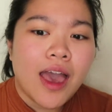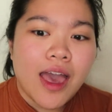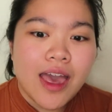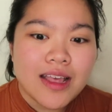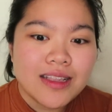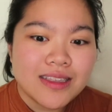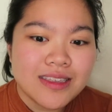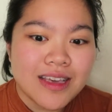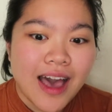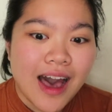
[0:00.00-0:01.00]

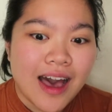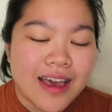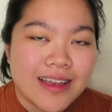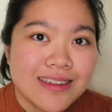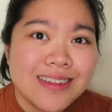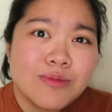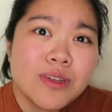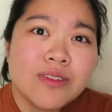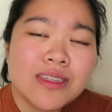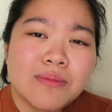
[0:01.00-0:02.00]
And yeah, and this
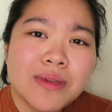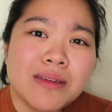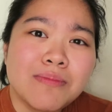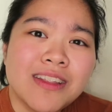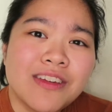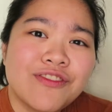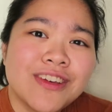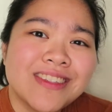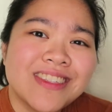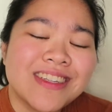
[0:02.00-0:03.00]
video is gonna be a bit
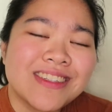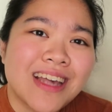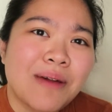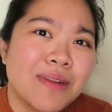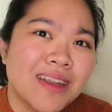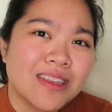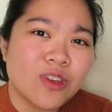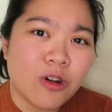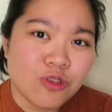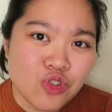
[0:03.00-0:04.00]
different since I'm gonna
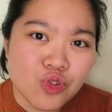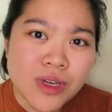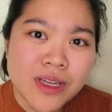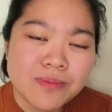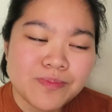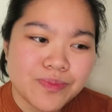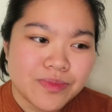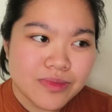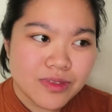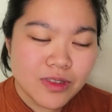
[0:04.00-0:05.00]
talk through it.
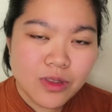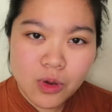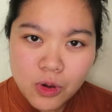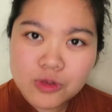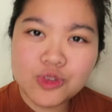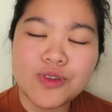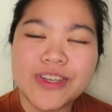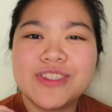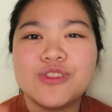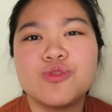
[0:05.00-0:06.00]
Also,
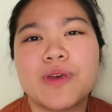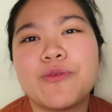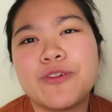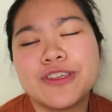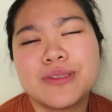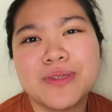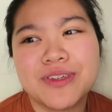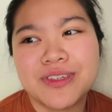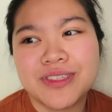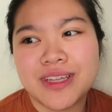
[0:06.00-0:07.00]
excuse my voice
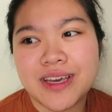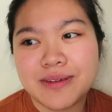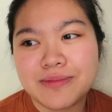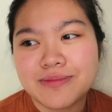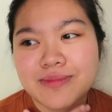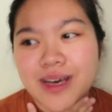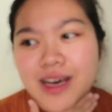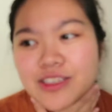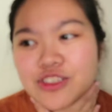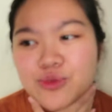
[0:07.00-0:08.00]
because like
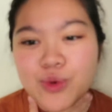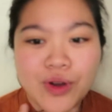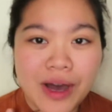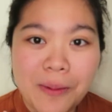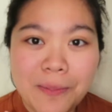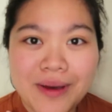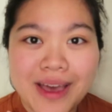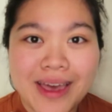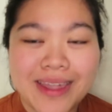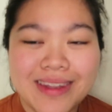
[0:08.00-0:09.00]
I just woke up
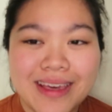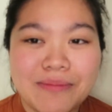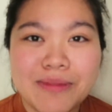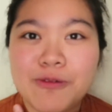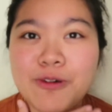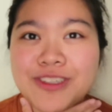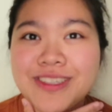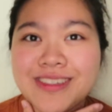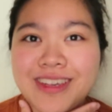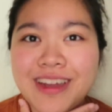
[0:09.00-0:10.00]
and like my voice
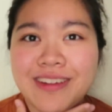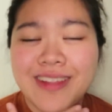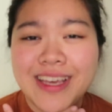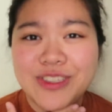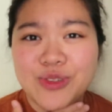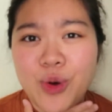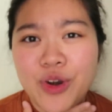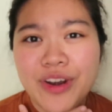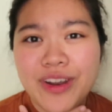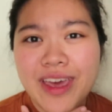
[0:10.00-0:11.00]
is kind of like
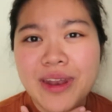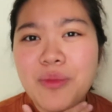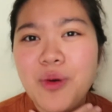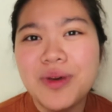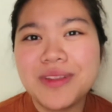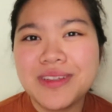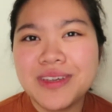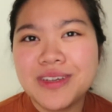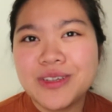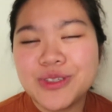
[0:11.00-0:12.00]
sore at the moment.
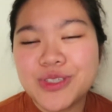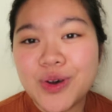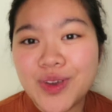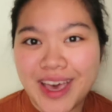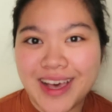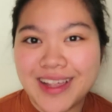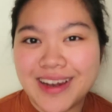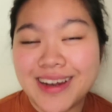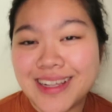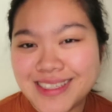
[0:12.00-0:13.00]
So yeah,
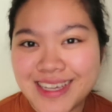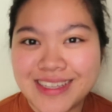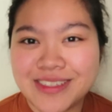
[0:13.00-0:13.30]
let's get